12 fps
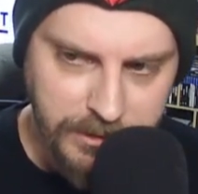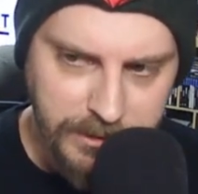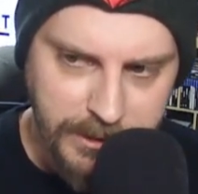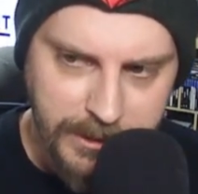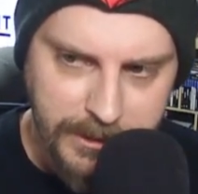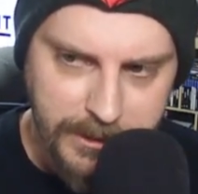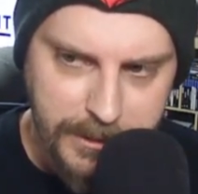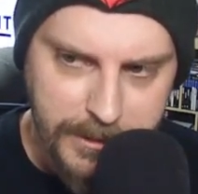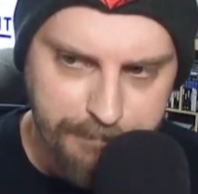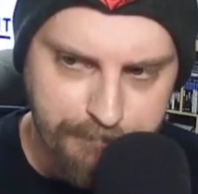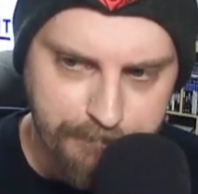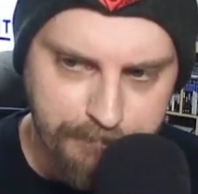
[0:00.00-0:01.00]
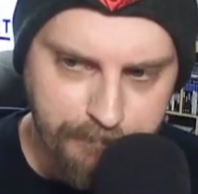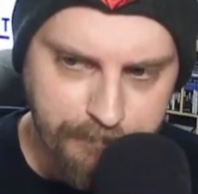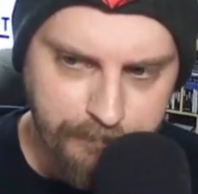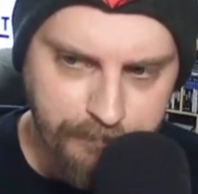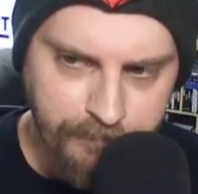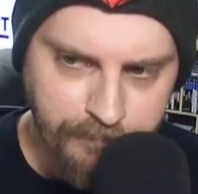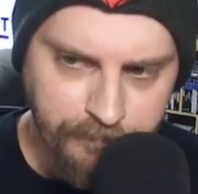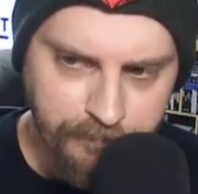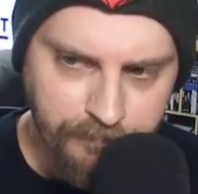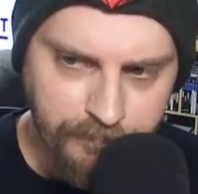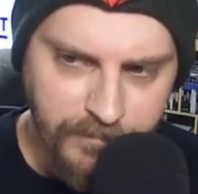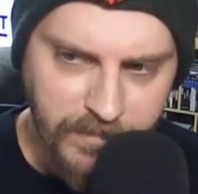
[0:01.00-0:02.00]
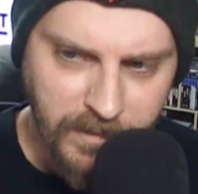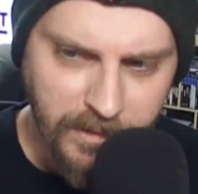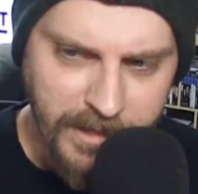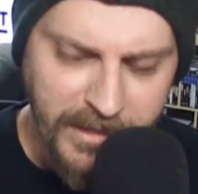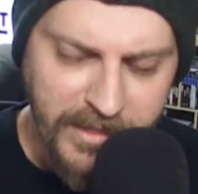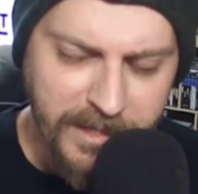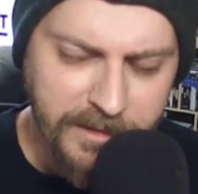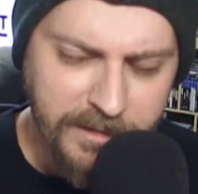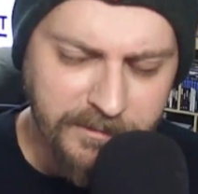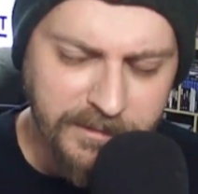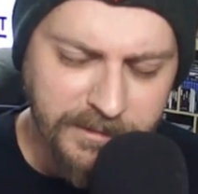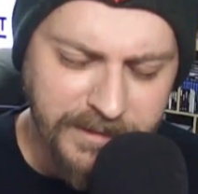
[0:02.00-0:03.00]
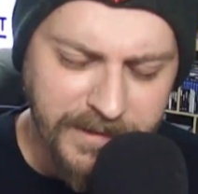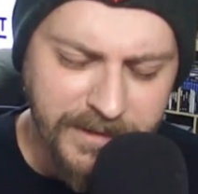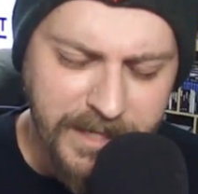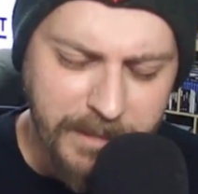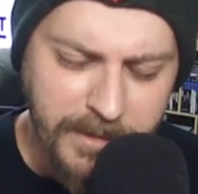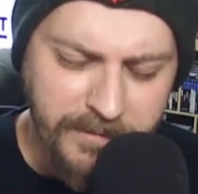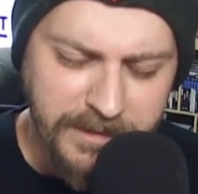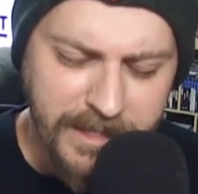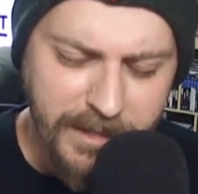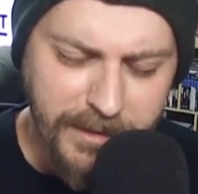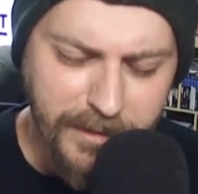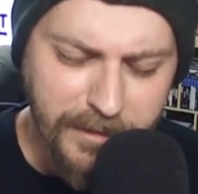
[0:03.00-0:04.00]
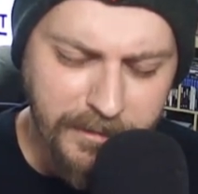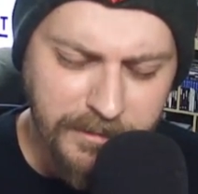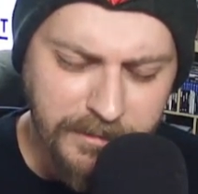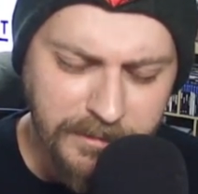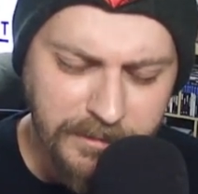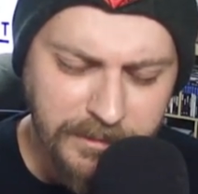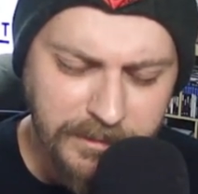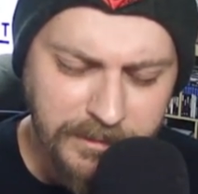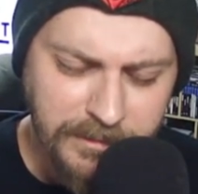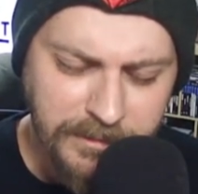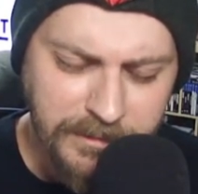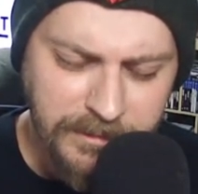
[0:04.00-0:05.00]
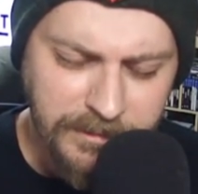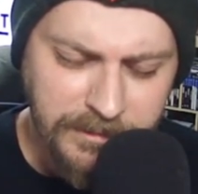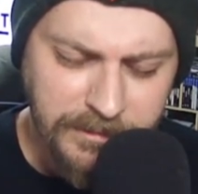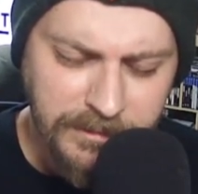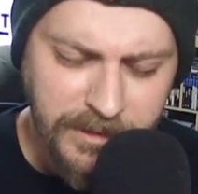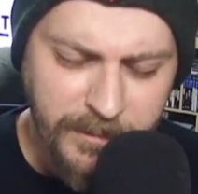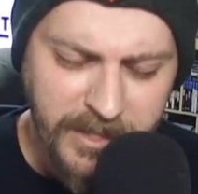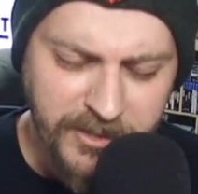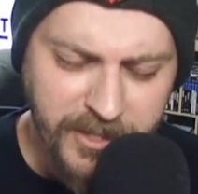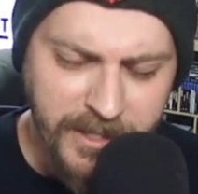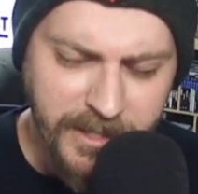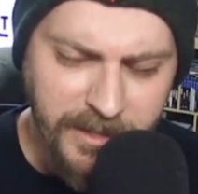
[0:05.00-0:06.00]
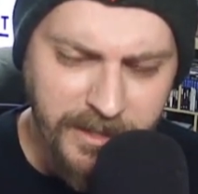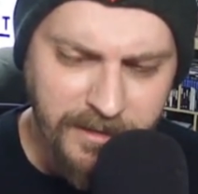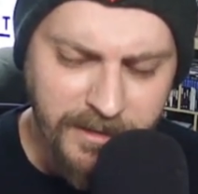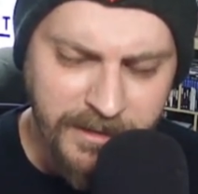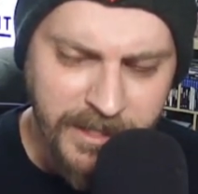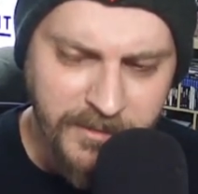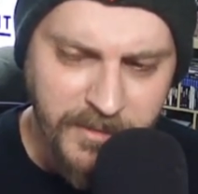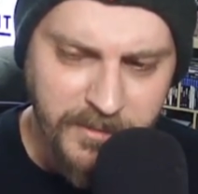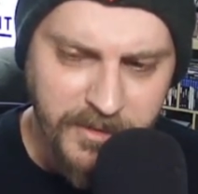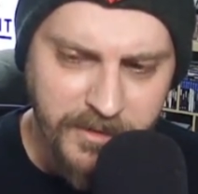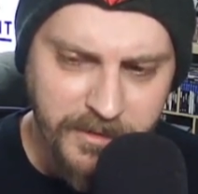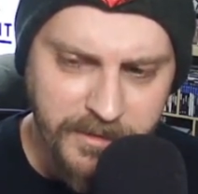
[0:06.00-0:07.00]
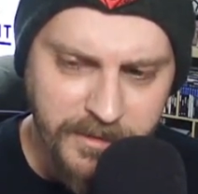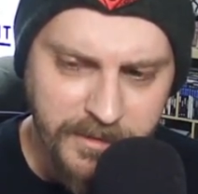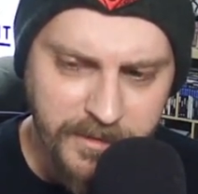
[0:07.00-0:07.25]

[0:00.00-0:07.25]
Um, I think did this game have a death? A major death? I can't remember.